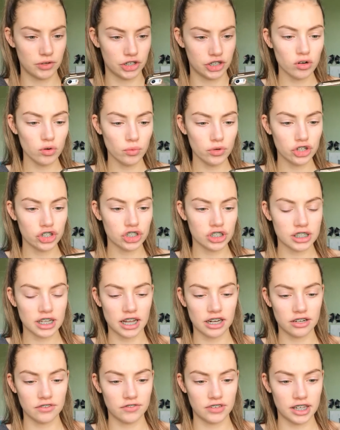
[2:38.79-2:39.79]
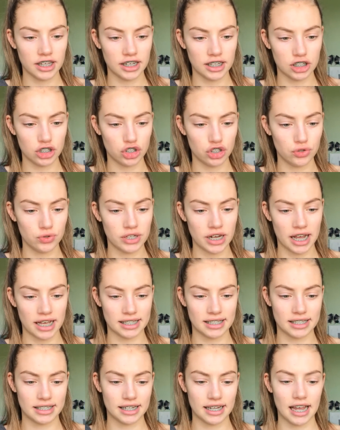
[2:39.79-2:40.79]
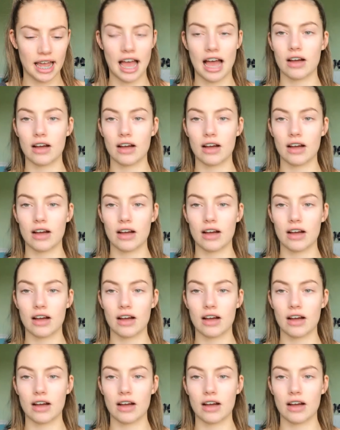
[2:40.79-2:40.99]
Why don't we just kind of get into testing